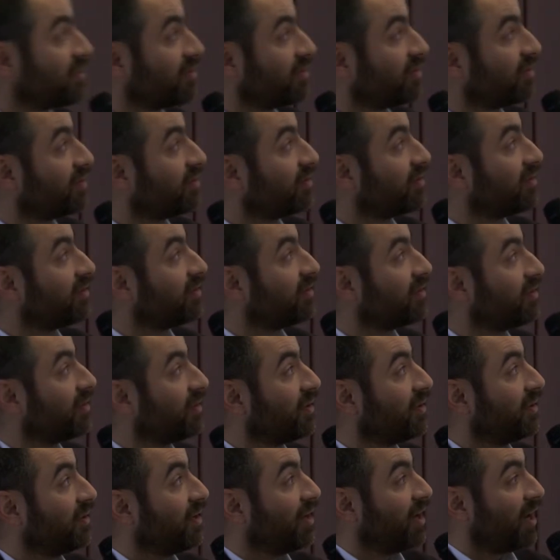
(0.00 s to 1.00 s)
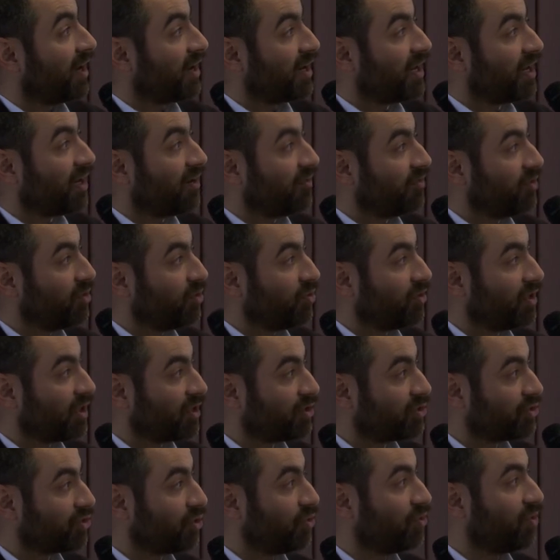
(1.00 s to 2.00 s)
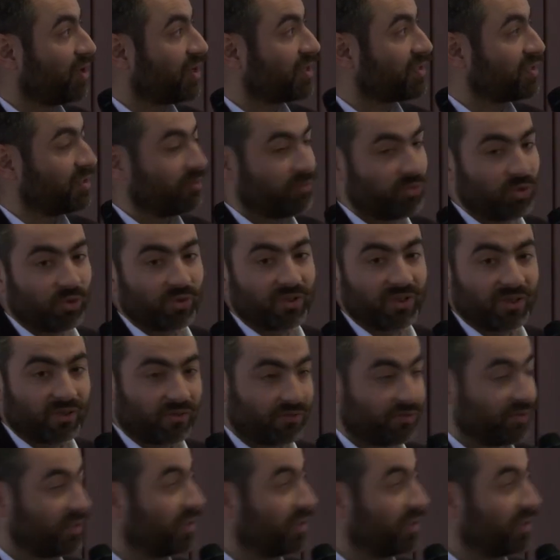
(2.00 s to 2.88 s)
aerial view can show us the beauty of